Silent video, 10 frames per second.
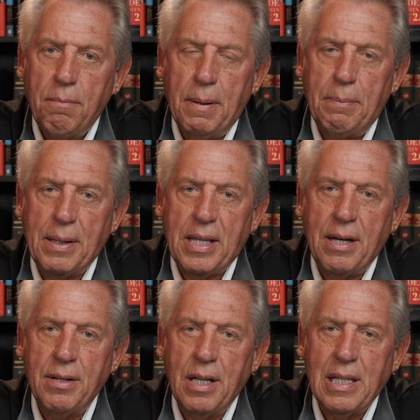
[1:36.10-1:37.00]
But but
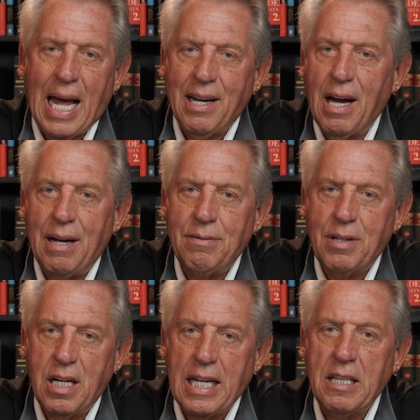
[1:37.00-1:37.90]
then like
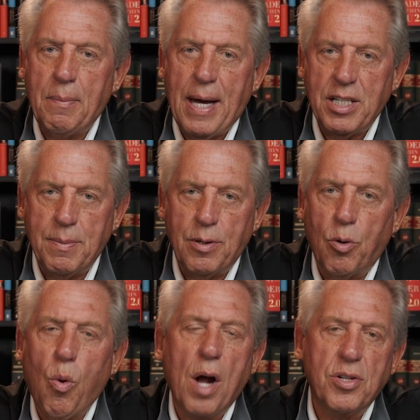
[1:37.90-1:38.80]
clean the basement
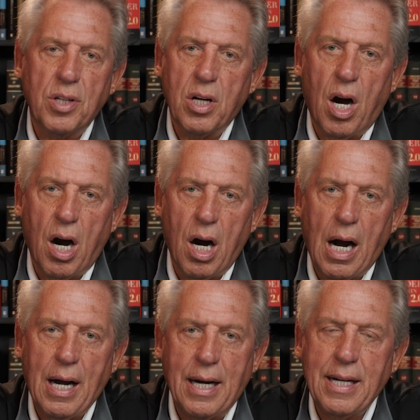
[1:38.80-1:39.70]
or wash the car.
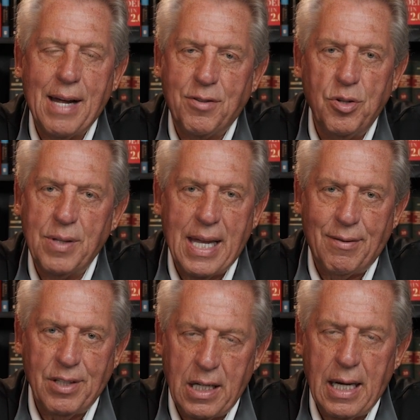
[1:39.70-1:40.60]
I, I didn't have to do that
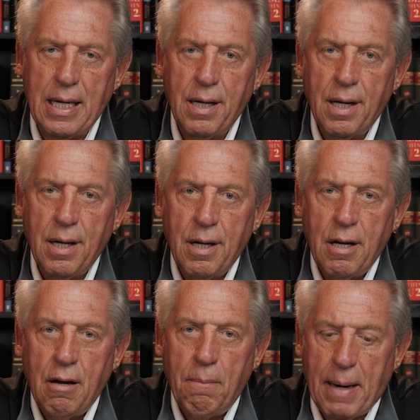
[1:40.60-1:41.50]
every day,
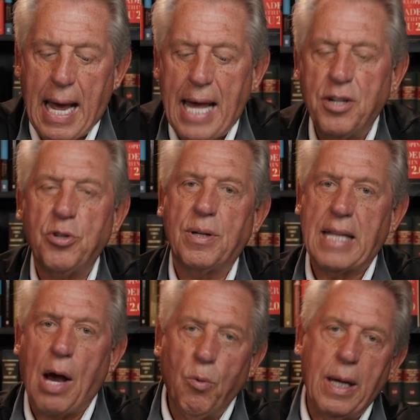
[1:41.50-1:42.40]
but I had to do it
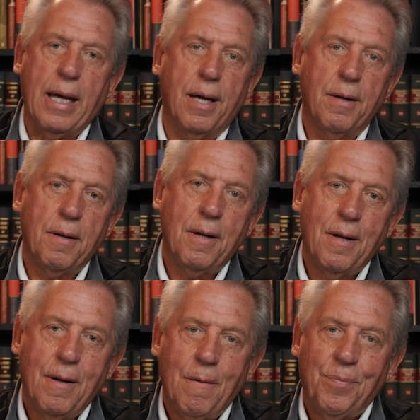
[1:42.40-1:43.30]
that week.
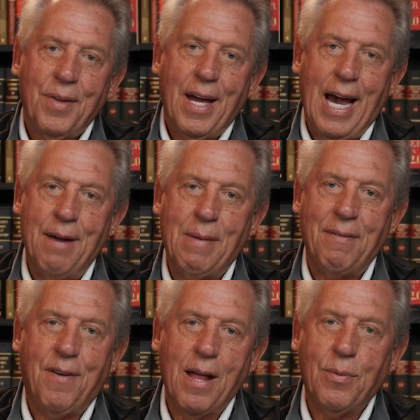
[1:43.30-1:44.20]
And my
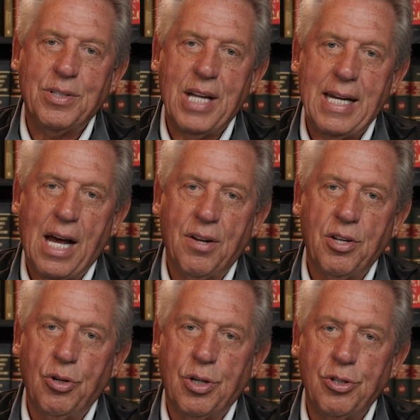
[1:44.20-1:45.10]
father would say, now,
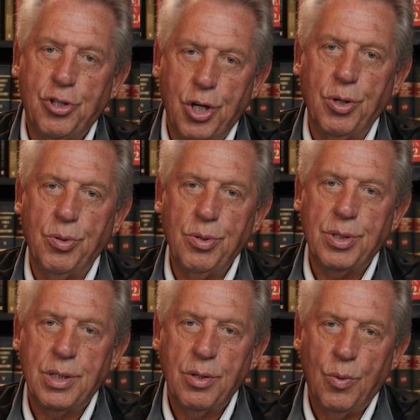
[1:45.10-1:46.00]
you can
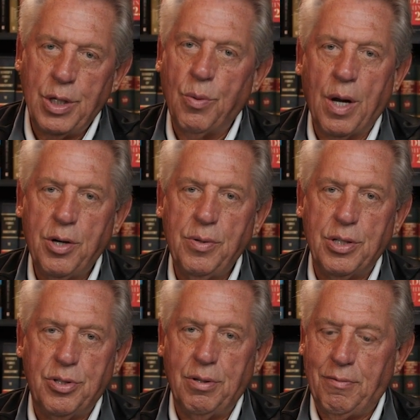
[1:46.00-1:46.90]
choose when you want to do
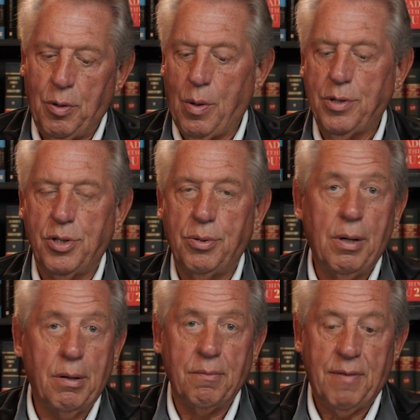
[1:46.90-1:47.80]
this. You, if you want to,
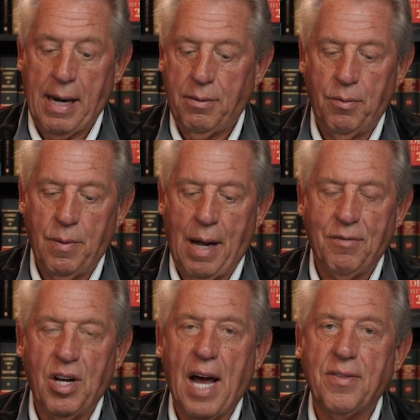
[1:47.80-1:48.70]
you can, in fact, well,
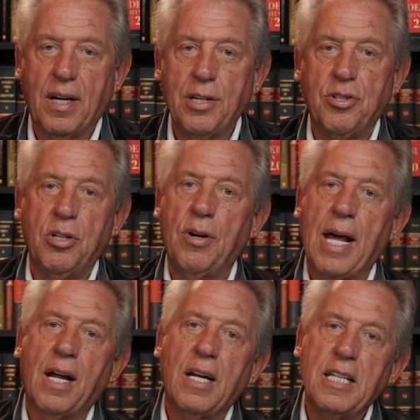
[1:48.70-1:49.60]
if you got the list, you can go
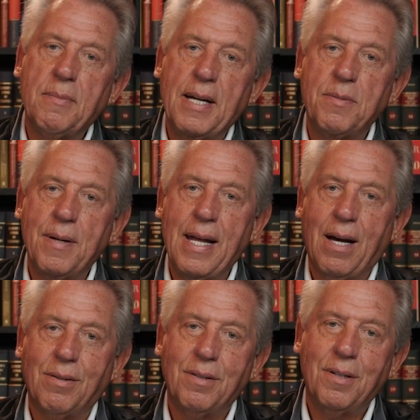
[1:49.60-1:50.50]
down and clean the basement
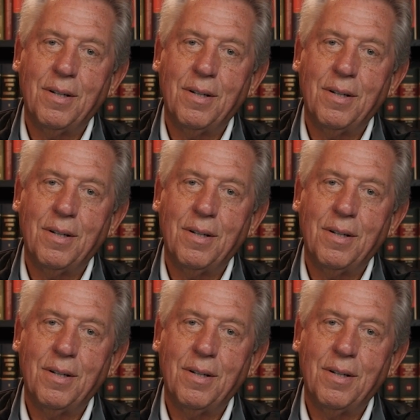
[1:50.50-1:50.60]
now.